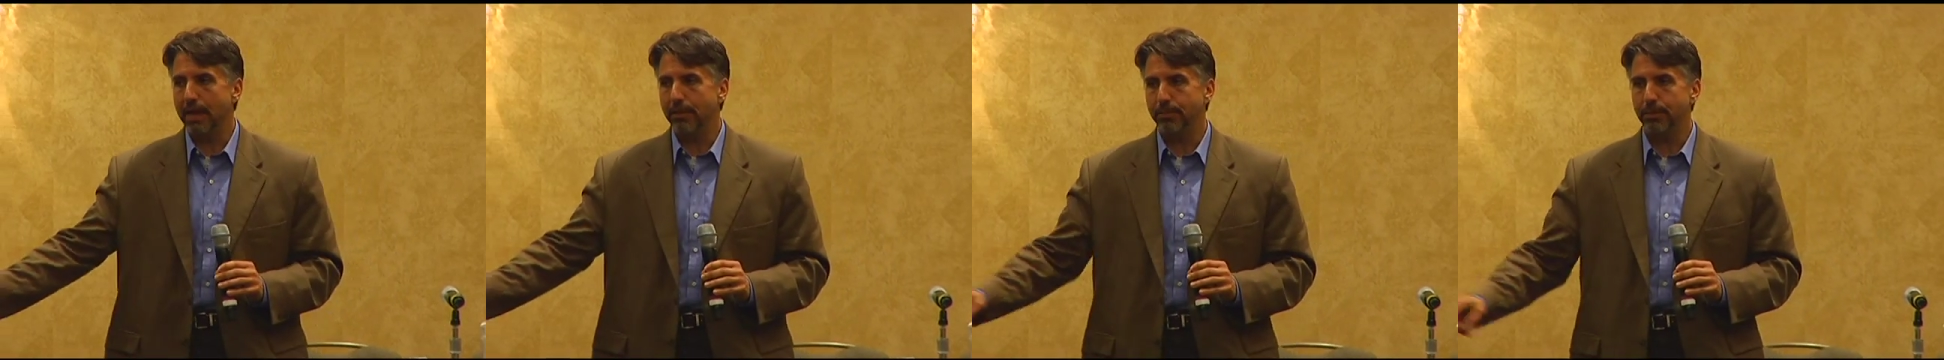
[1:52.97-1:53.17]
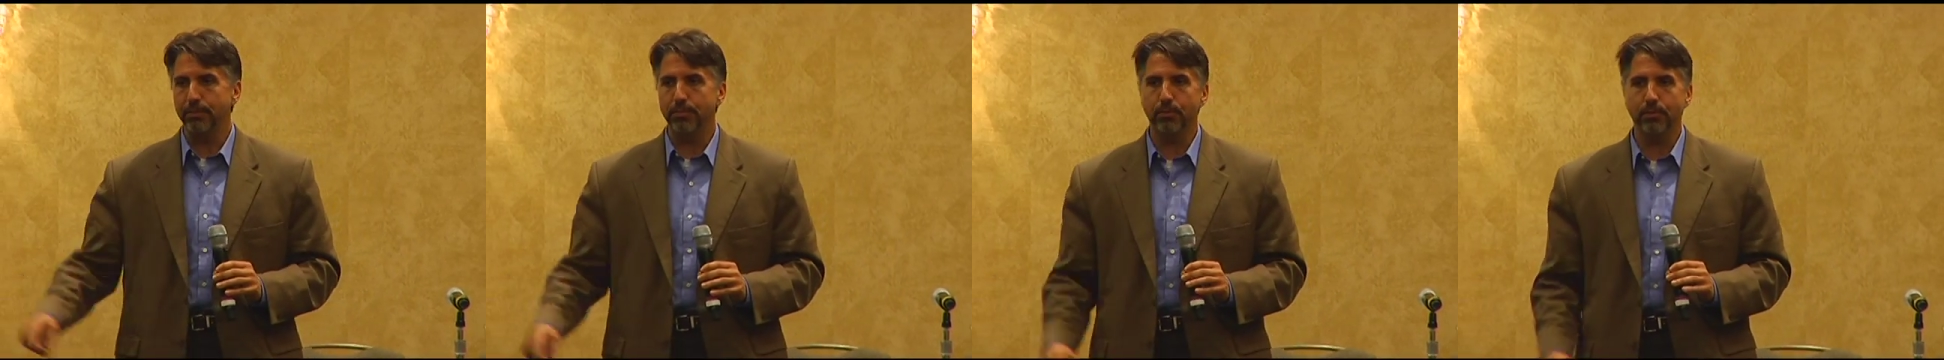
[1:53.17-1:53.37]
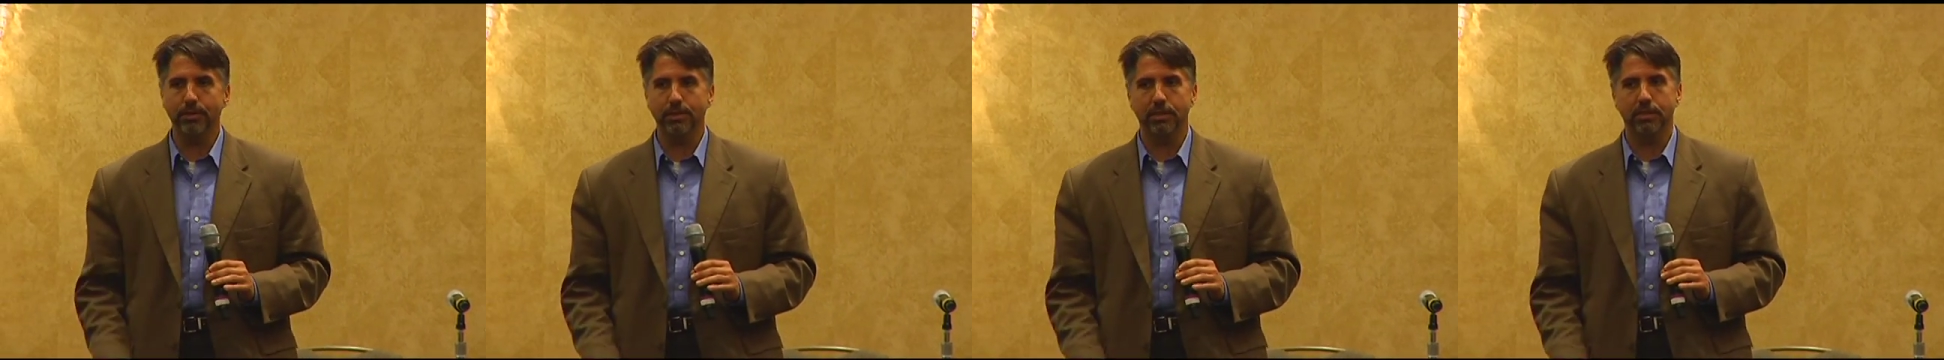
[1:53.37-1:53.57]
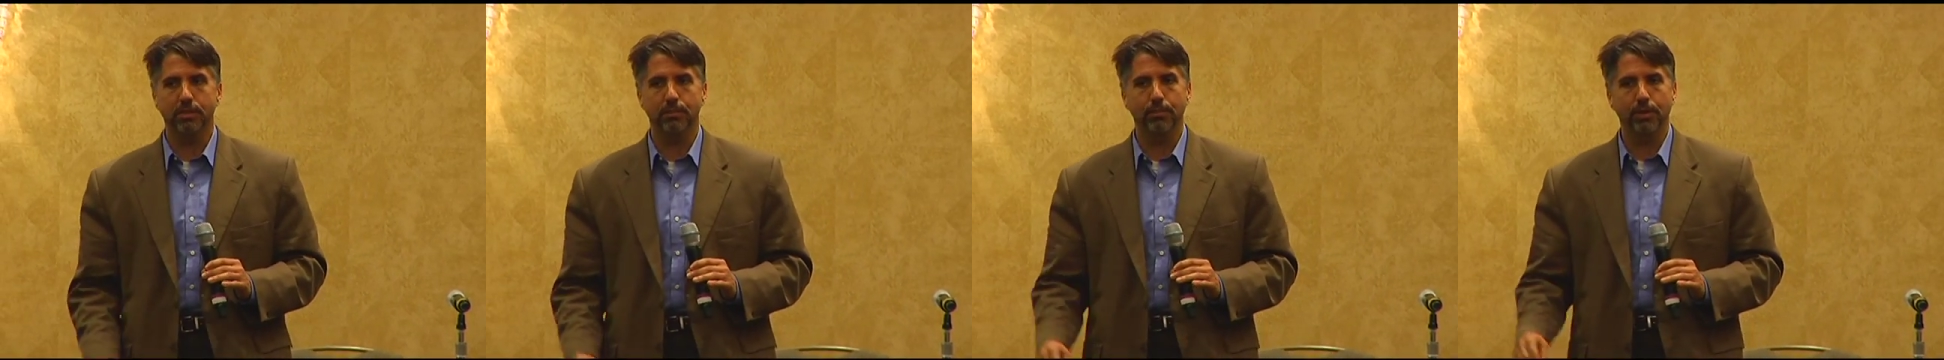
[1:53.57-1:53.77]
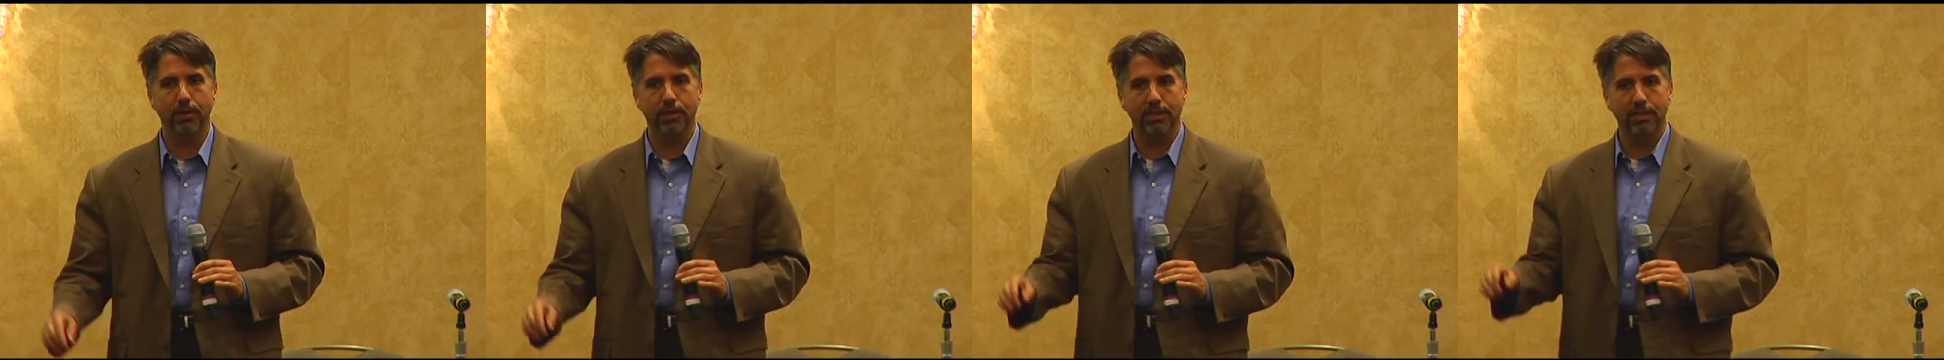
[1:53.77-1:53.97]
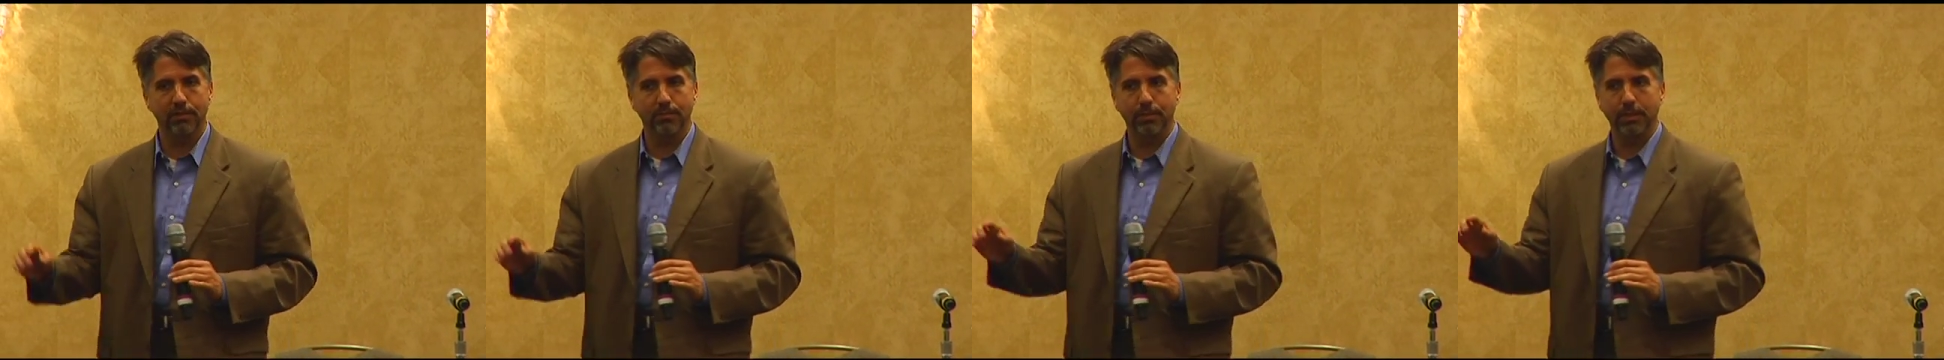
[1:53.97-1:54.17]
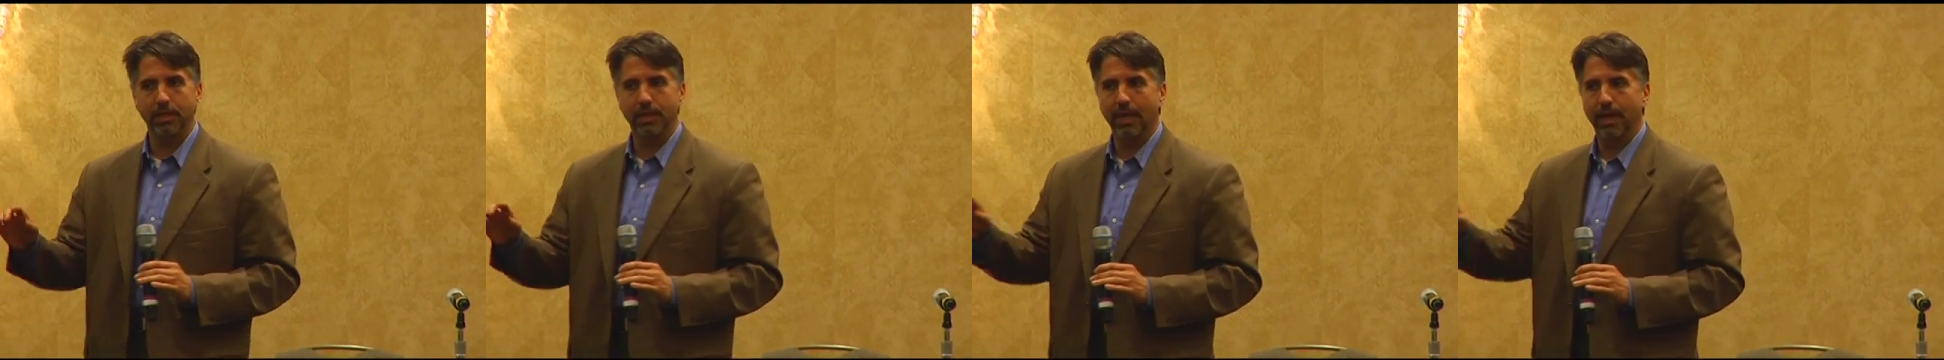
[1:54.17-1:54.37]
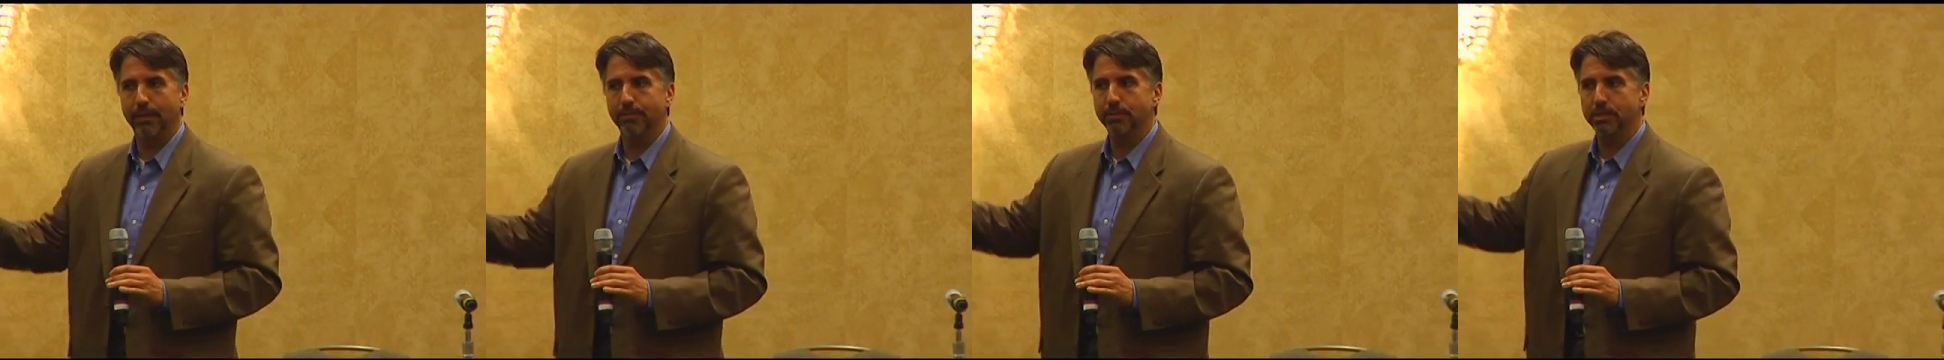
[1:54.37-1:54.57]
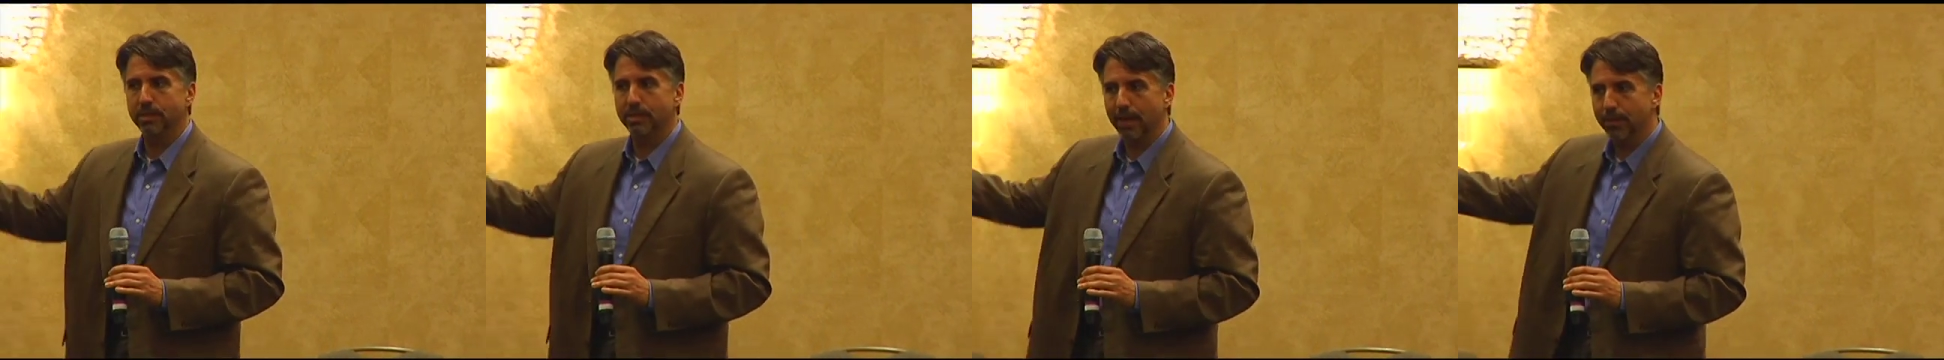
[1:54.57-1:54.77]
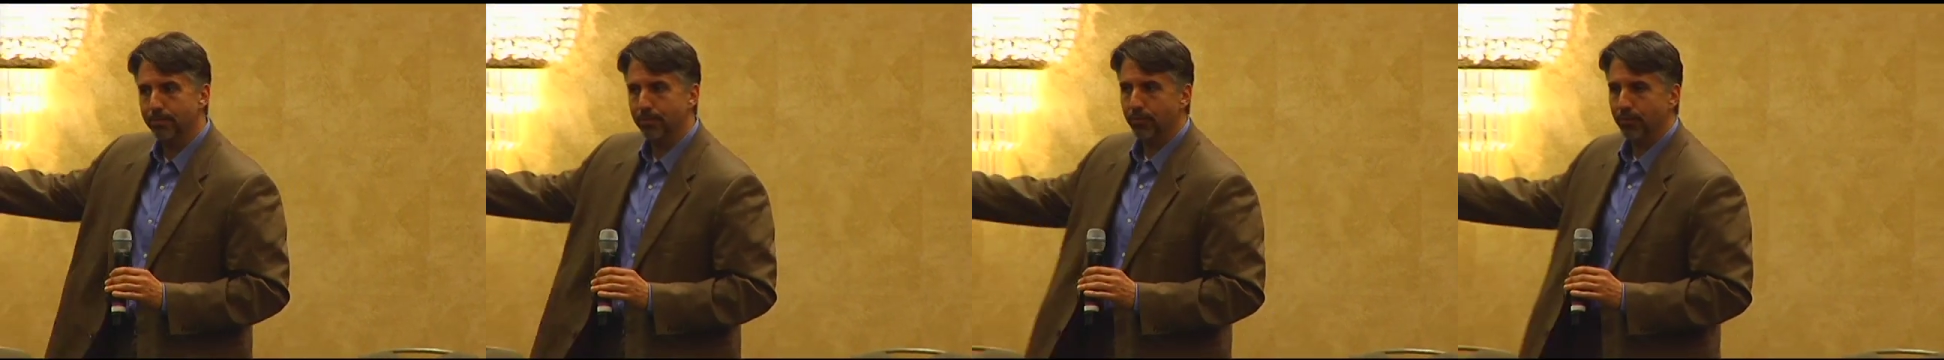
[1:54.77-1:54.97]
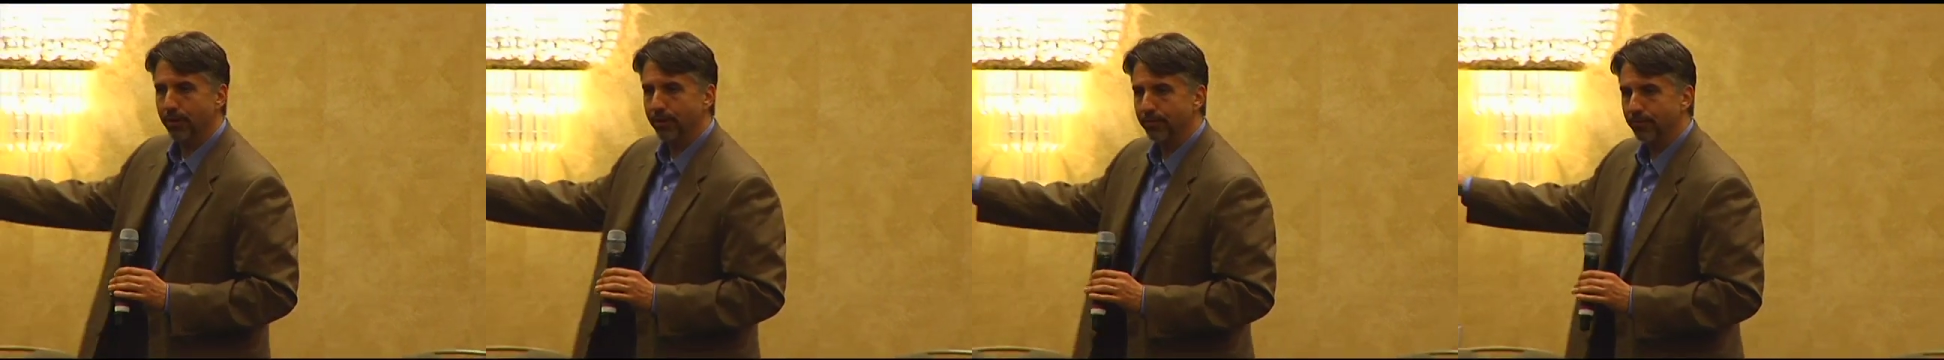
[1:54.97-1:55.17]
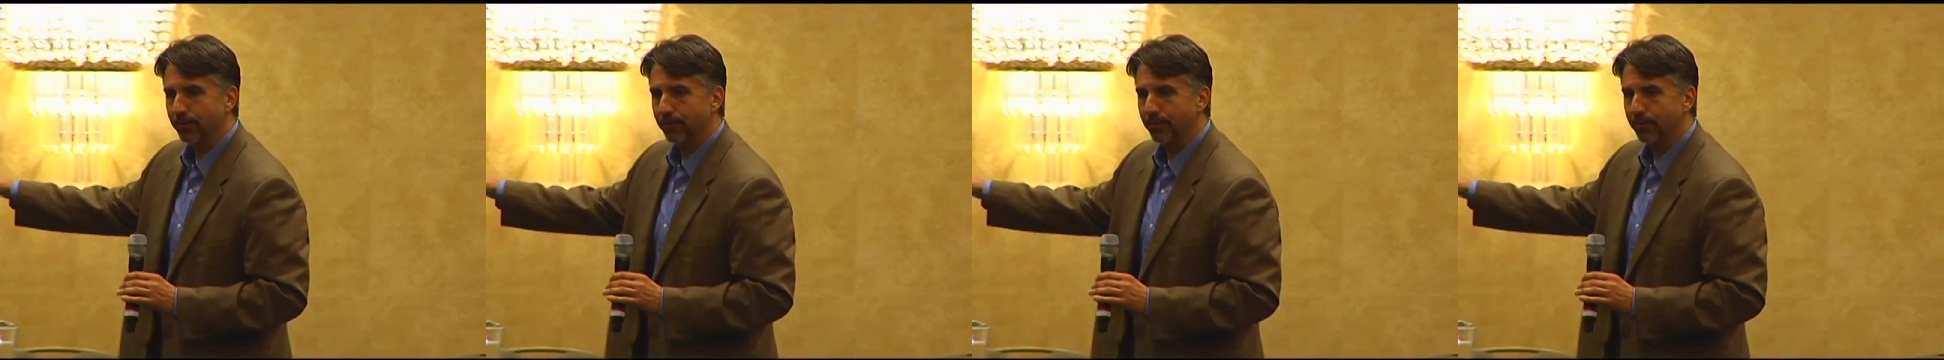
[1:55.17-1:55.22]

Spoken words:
people with disabilities have been kept separate